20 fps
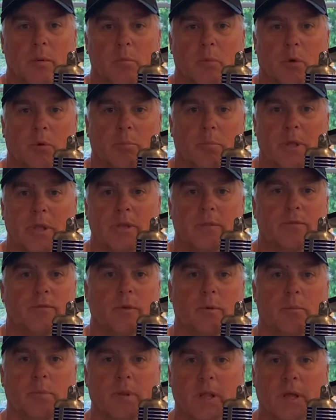a more
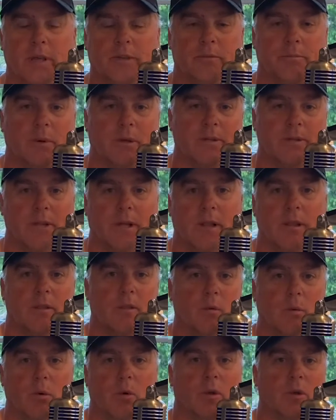peaceful place by telling
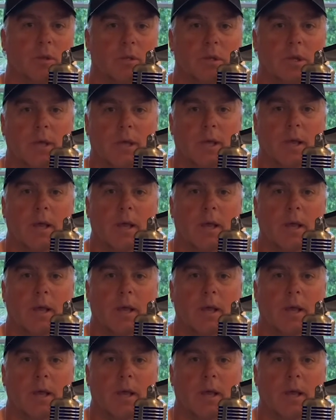the world